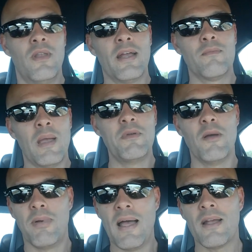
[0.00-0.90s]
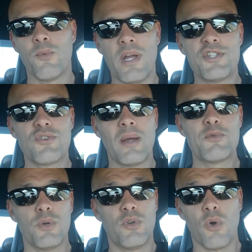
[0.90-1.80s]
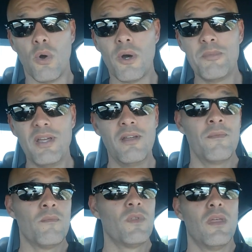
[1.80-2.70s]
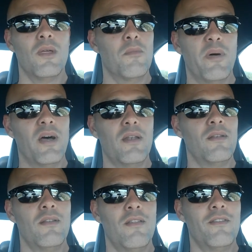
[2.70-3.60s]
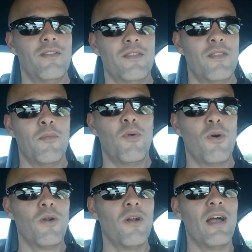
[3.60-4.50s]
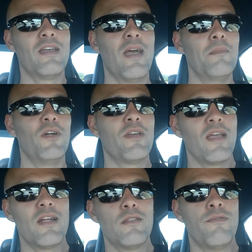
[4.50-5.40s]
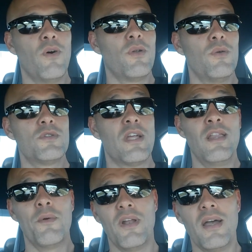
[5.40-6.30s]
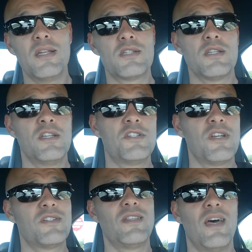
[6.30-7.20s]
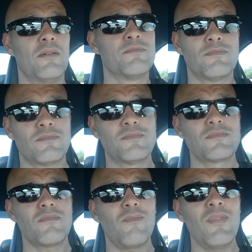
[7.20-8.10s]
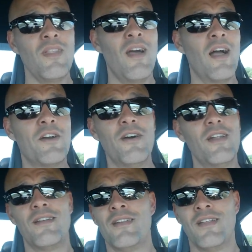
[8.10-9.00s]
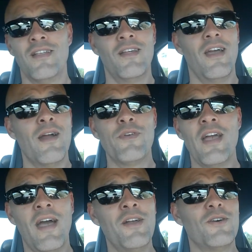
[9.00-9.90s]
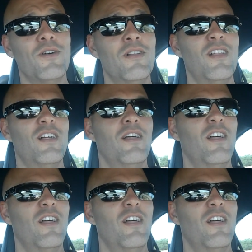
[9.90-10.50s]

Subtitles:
like maybe the black race stripes would grow on me. But the more I kept looking at the photos, and they were nice, it's just that I couldn't. Every angle,